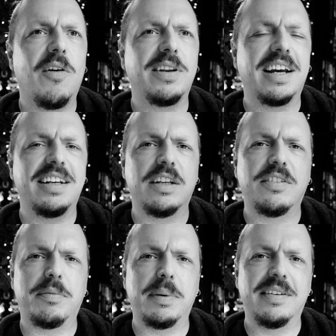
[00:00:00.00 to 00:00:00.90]
all the
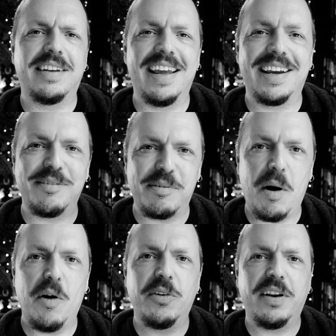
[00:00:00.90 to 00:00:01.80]
ideas have been taken from
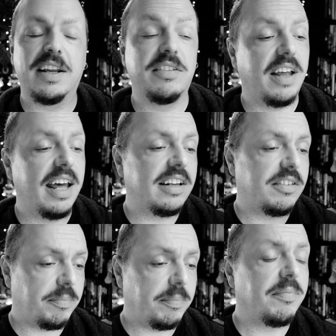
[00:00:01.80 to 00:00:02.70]
other things. And
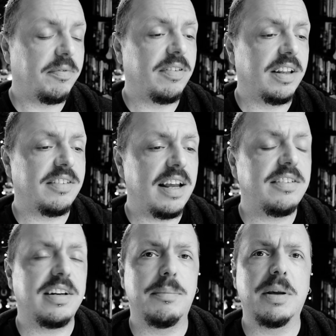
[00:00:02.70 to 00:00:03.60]
it's
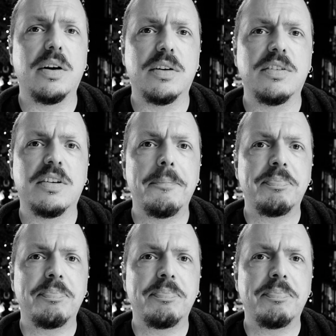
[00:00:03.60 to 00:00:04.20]
essentially because